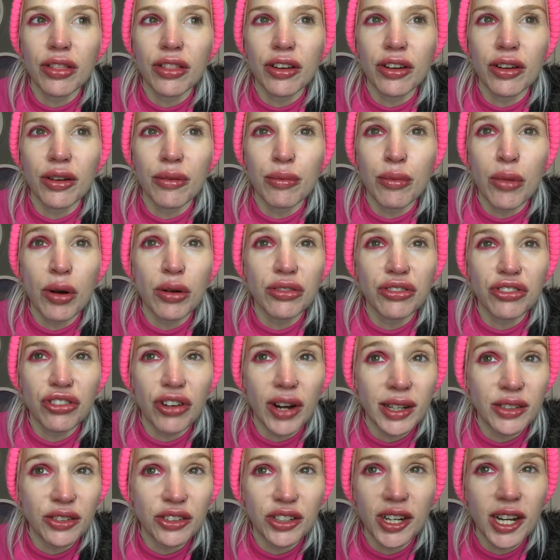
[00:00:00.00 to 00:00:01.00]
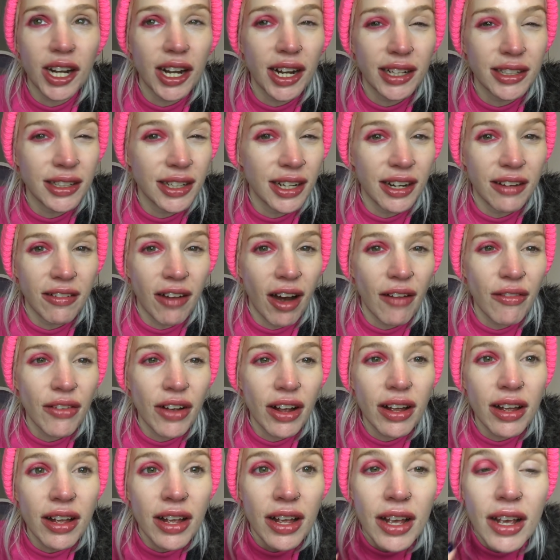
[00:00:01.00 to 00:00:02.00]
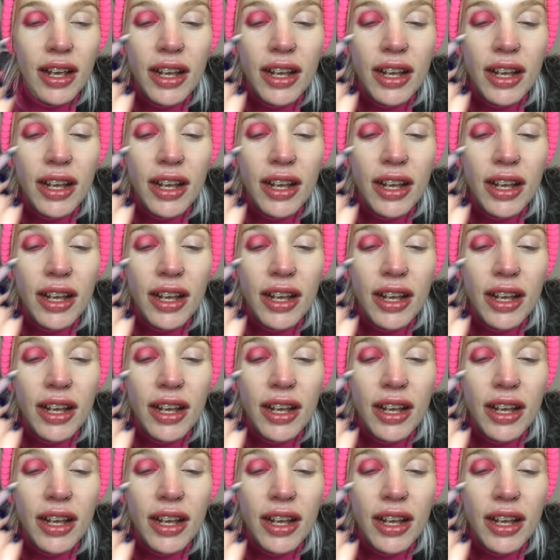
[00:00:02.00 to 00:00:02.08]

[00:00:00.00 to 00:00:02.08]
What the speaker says: the most tragic idea ever.